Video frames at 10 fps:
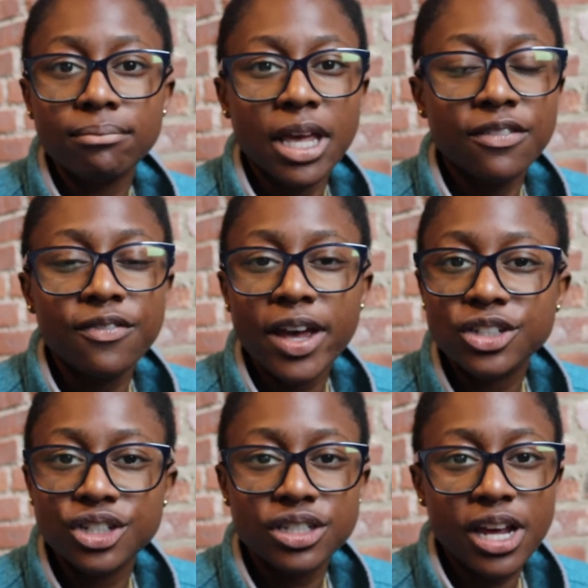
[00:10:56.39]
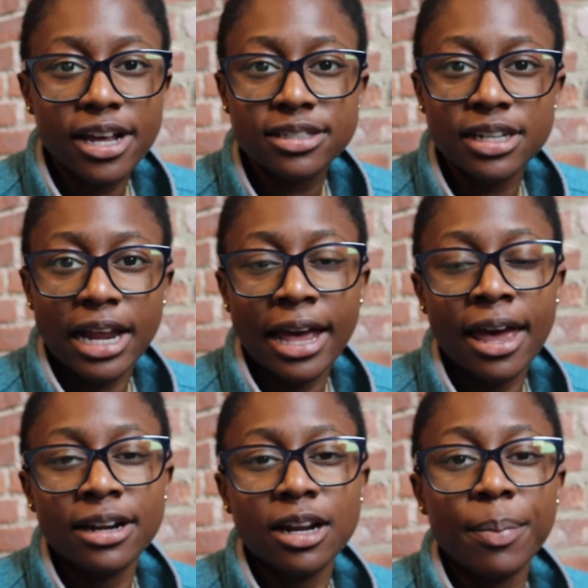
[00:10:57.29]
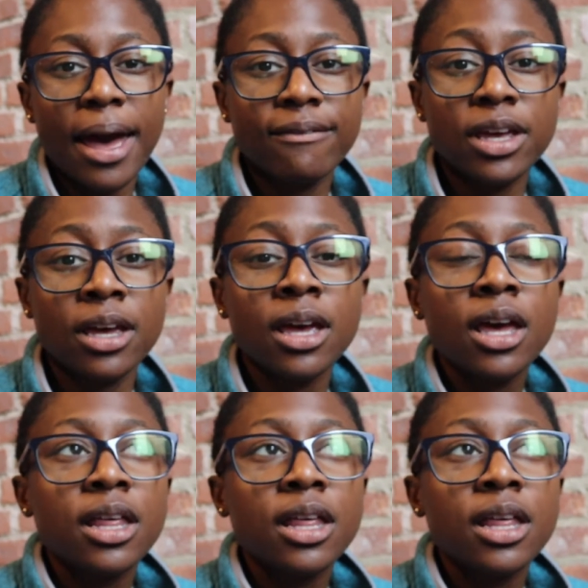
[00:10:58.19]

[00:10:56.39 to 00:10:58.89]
infection test, and I ended up having